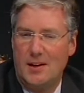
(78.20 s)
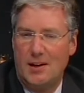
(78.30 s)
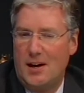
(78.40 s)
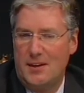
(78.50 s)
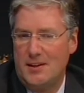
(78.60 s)

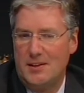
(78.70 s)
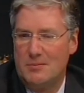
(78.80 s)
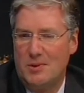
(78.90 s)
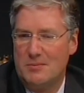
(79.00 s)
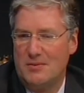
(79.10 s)
I think at the
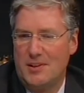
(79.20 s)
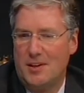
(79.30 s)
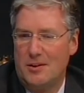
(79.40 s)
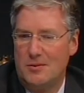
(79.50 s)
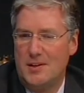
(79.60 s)
bottom of it
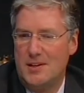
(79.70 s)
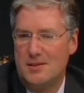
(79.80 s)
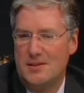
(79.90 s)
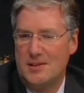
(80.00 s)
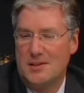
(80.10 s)
though
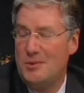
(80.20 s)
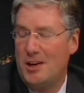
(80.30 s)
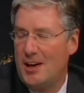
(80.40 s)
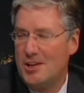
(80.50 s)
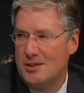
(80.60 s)
is
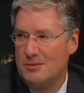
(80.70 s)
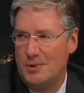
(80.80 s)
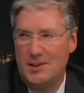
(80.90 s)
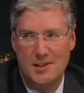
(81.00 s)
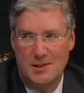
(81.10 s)
communication.
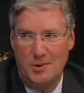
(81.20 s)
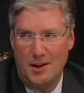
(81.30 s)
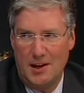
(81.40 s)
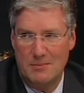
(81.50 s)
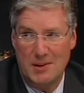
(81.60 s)
We need to
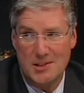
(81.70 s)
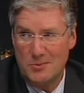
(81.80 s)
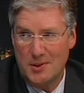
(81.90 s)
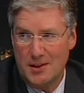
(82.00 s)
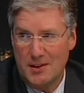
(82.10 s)
communicate better
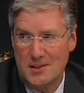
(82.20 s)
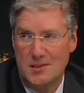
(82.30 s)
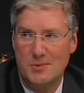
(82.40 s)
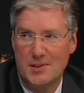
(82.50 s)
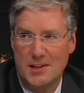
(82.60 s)
with our
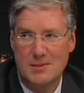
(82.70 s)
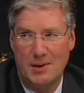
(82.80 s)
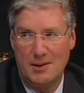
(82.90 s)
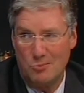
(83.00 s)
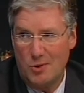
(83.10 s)
customers,
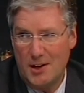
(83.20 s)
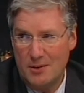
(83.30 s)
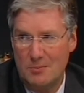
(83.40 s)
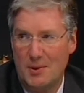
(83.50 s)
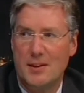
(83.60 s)
explain why
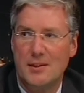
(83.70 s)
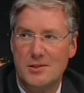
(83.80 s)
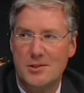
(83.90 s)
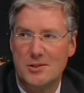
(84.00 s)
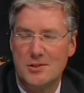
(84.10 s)
we're making the
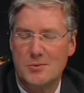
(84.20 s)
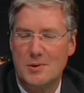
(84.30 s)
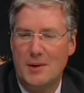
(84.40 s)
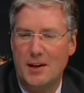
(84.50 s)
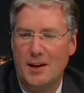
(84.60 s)
decisions we're
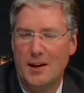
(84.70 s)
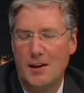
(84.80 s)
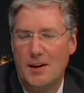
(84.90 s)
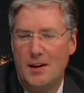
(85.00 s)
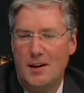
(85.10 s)
making,
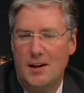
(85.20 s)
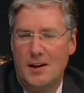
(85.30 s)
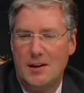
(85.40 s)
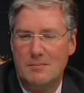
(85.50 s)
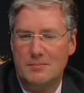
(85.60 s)

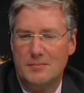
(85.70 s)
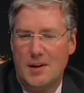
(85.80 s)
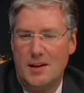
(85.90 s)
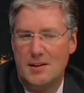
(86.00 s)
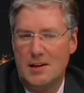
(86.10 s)

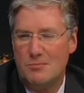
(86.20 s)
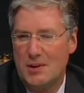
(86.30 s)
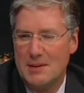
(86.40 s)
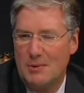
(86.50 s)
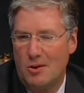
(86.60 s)
and
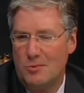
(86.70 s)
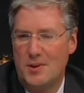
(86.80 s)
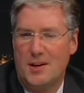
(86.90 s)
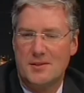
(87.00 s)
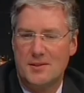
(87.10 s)
bring them along
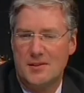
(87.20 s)
with us.